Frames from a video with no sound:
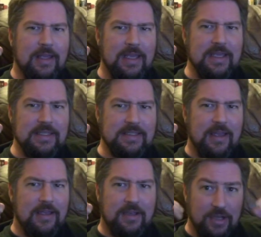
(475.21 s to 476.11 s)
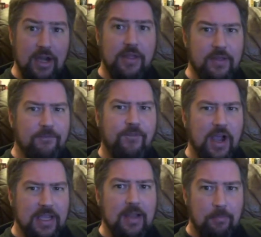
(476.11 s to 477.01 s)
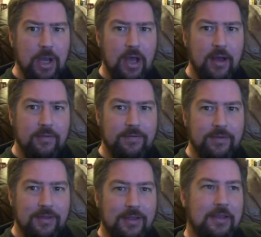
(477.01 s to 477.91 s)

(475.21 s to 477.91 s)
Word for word: is none of the fucking above.